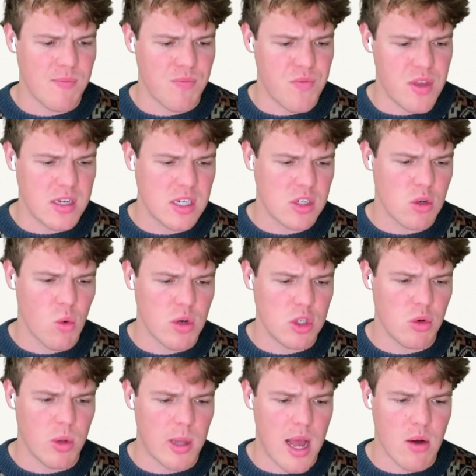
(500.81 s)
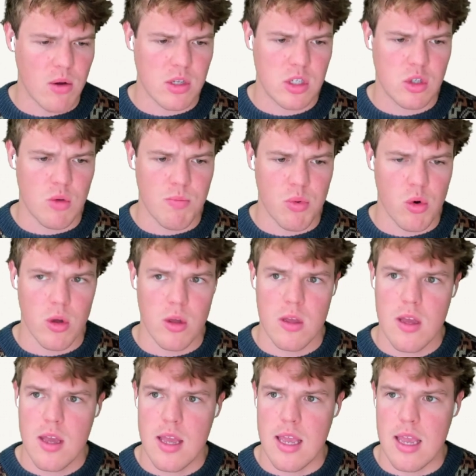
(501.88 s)
this is going to allow us to put
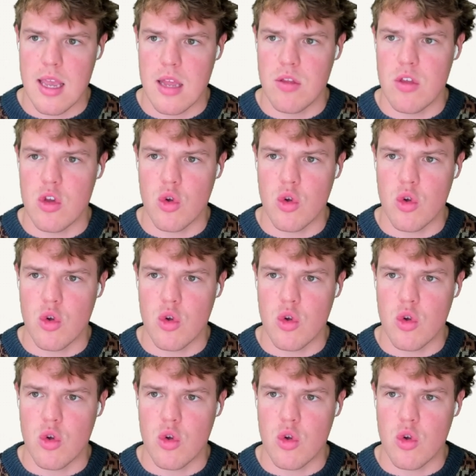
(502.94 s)
in the